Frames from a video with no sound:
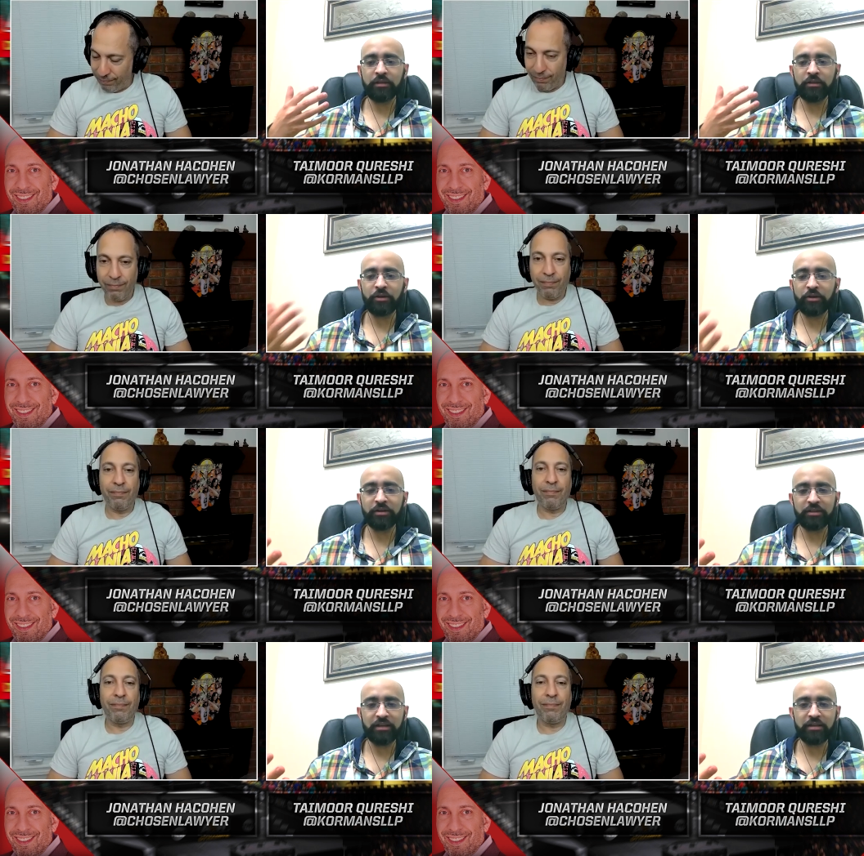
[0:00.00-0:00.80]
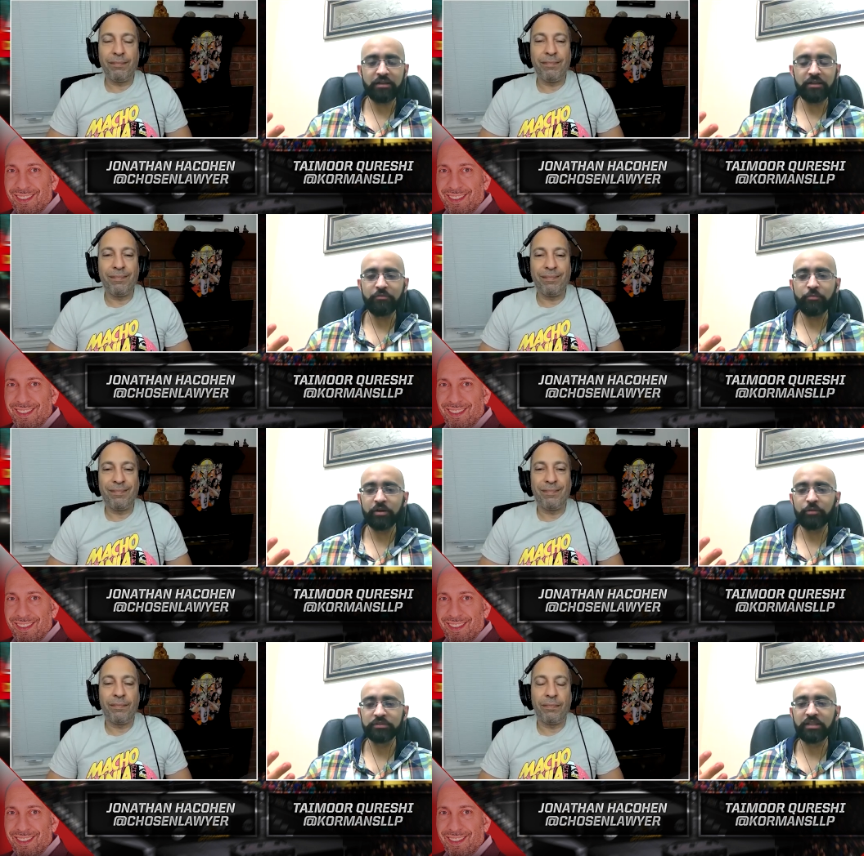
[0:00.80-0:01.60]
Speaker 1: turn that he did, where he
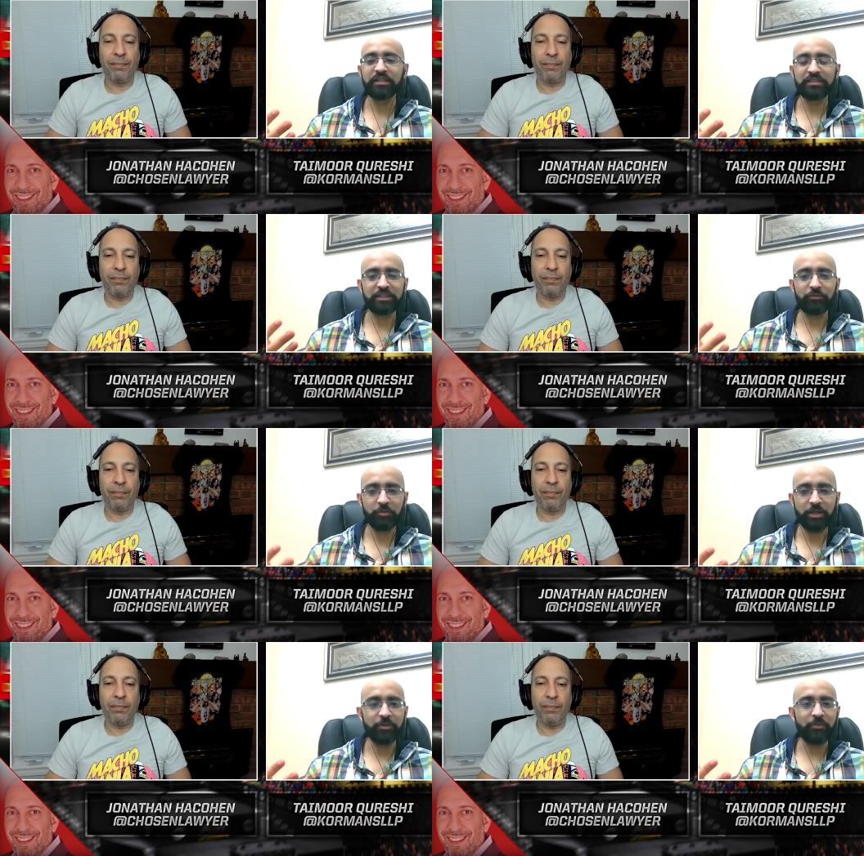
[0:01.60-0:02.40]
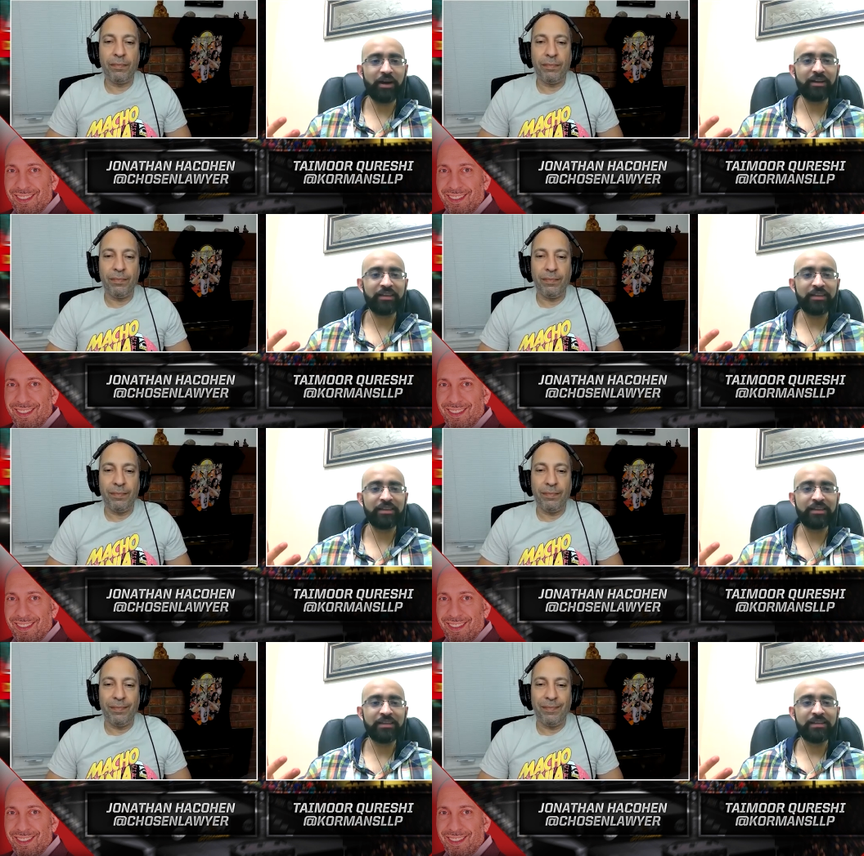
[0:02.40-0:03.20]
was like, yes, they will be coming back, and
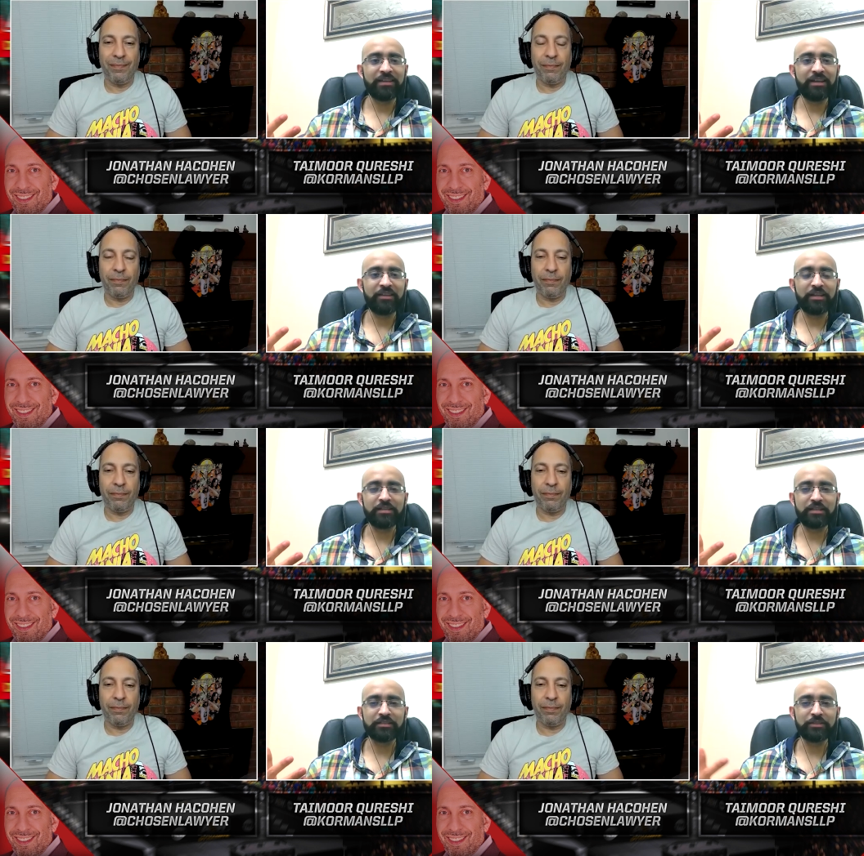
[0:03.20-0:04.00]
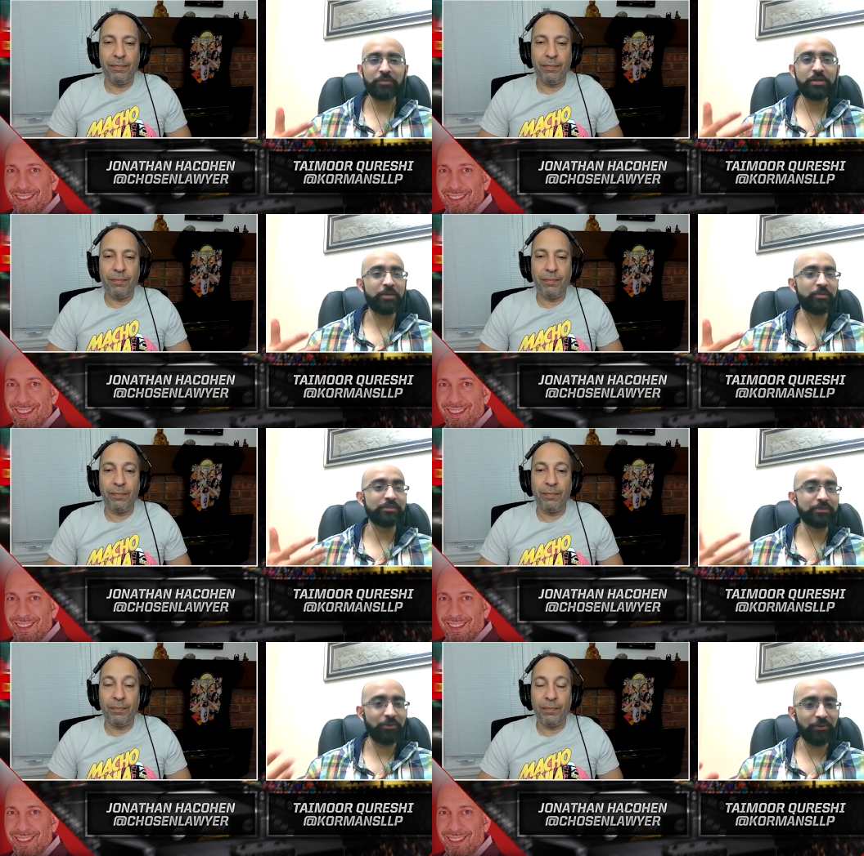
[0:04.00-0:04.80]
then he says it's going to be him and
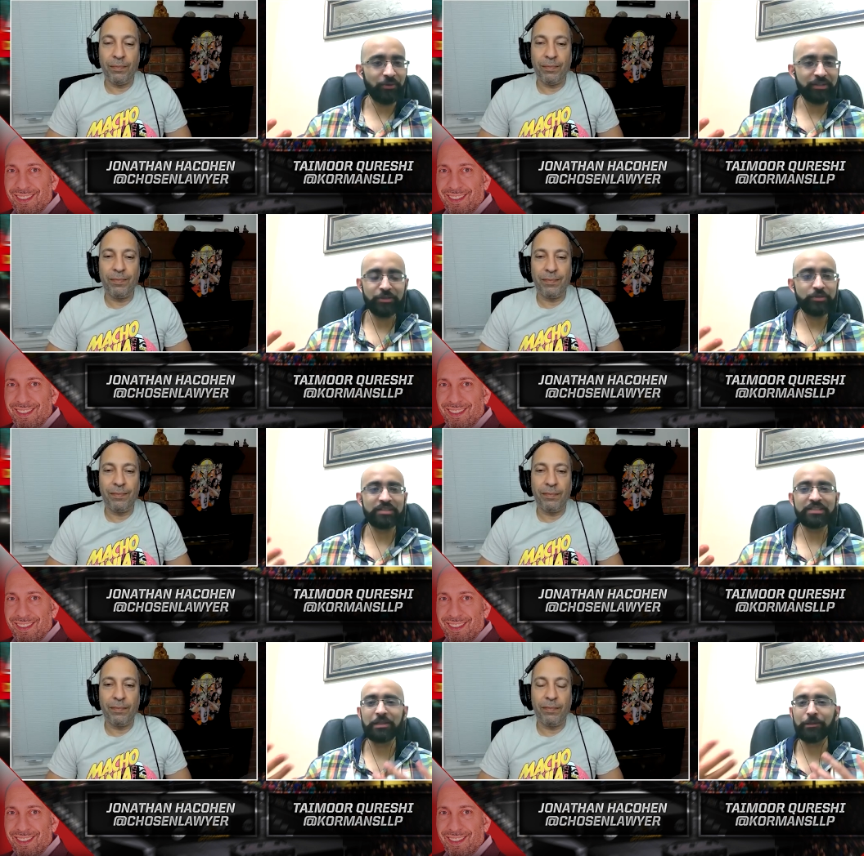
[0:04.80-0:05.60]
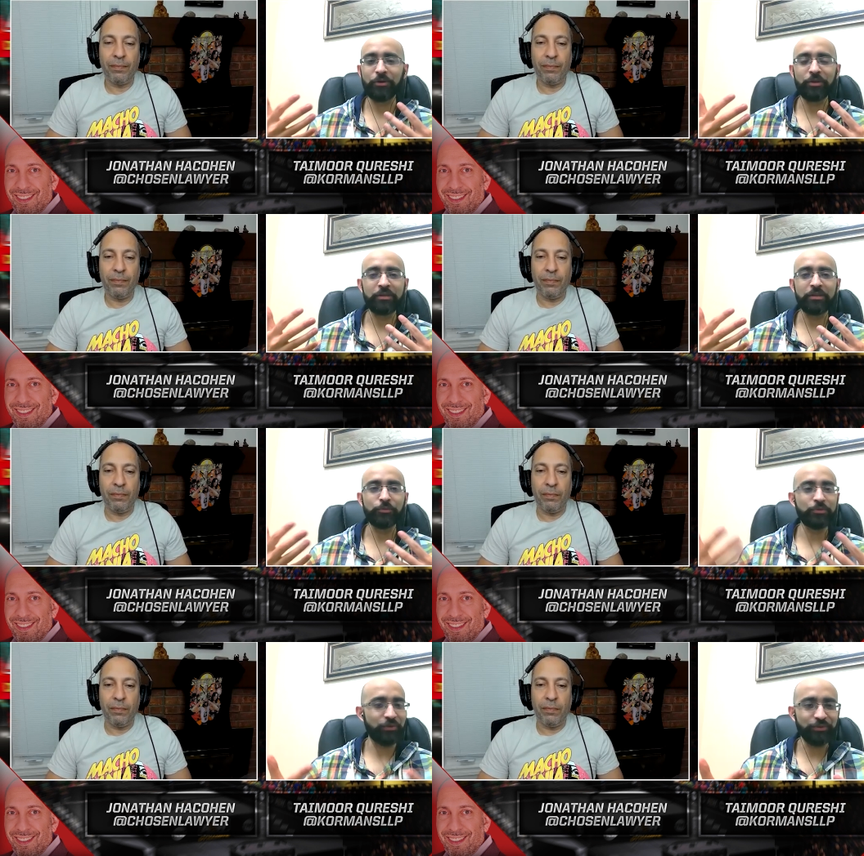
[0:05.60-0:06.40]
Solo, and then you just see the look on the
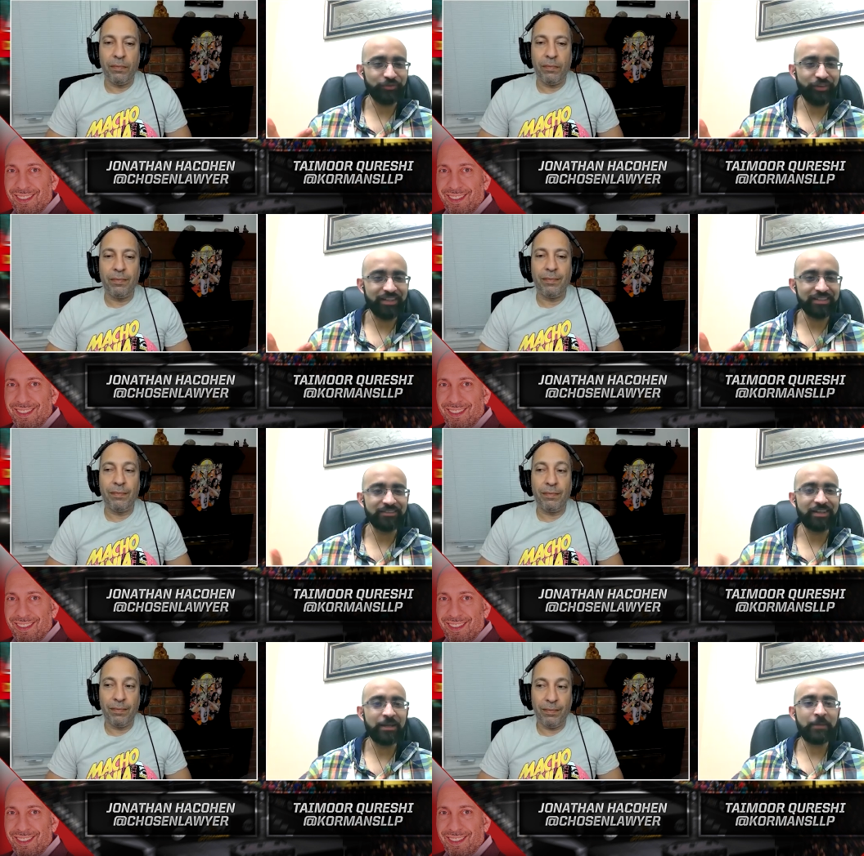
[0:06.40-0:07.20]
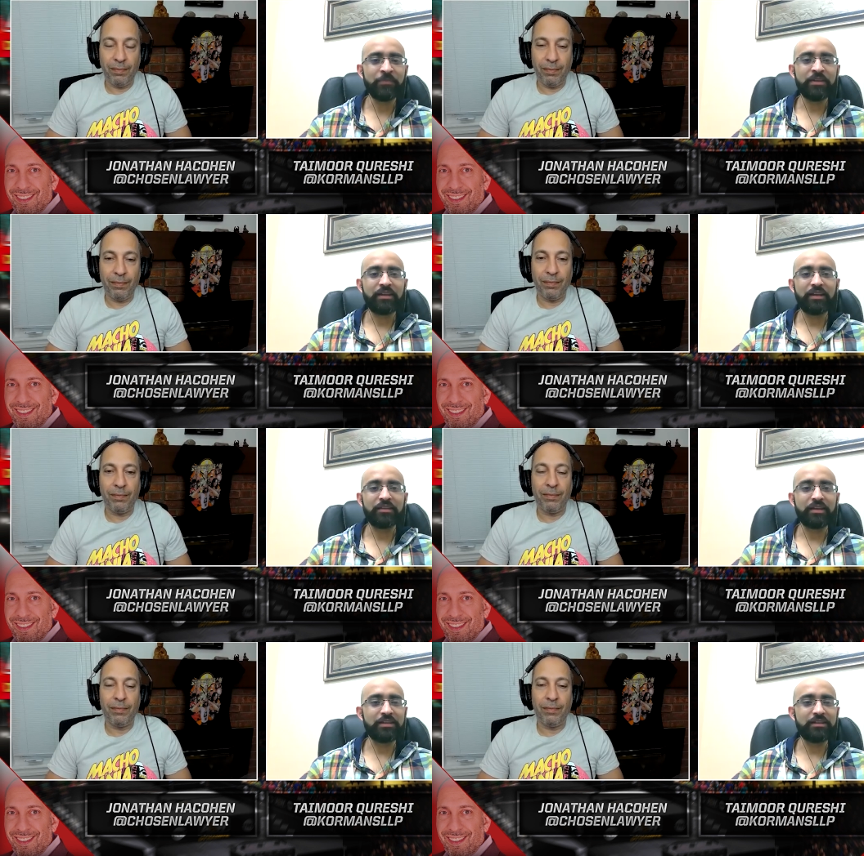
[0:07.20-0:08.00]
Usos' face, right? And then
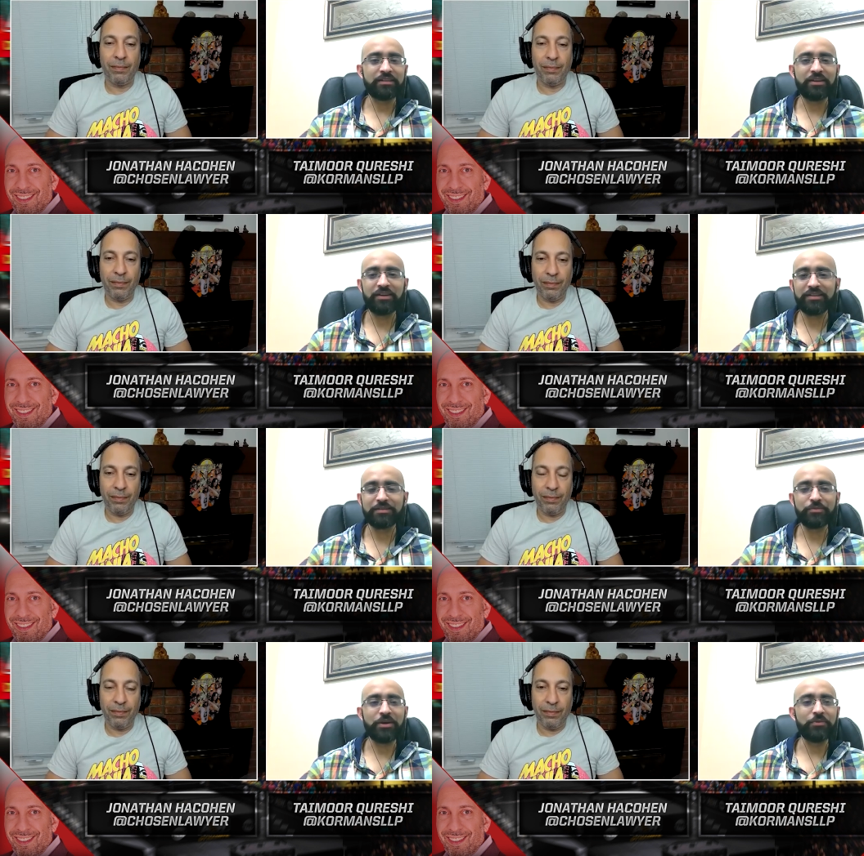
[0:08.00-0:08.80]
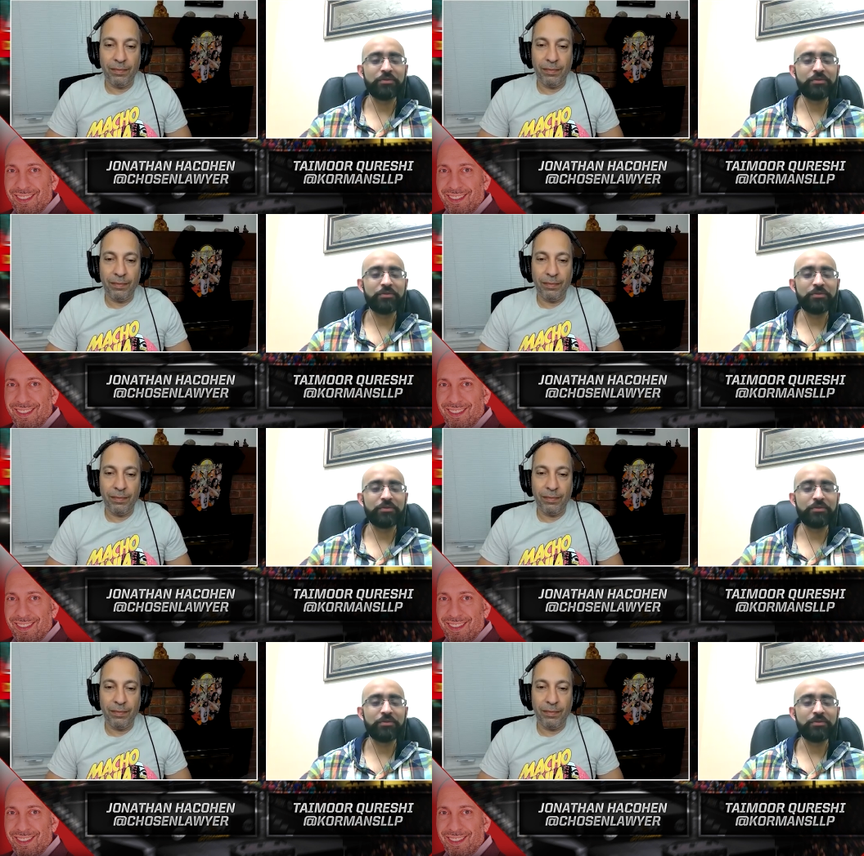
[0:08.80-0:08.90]
he turns to the,